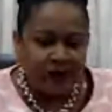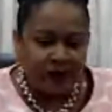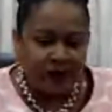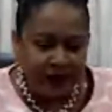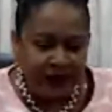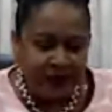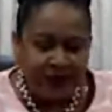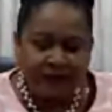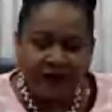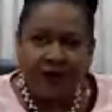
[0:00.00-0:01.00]
with the help
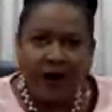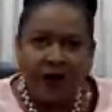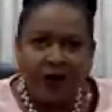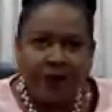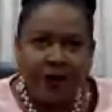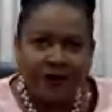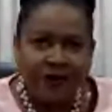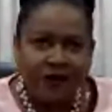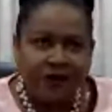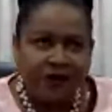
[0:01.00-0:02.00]
of our, our
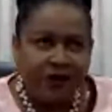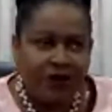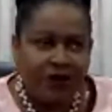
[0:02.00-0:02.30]
partners